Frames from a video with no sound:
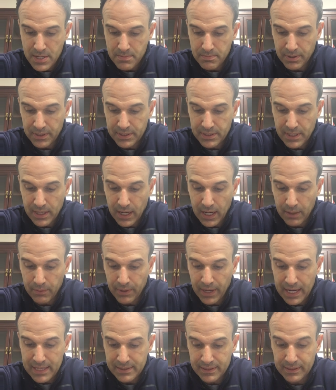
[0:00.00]
but uh, I
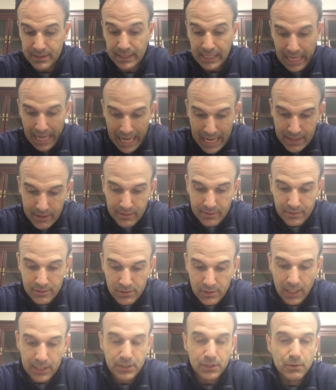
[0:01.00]
would ask again,
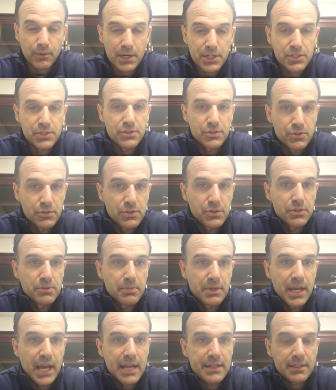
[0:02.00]
there's lots of questions you should
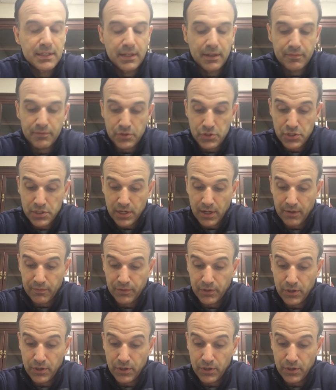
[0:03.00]
be asking of yourself.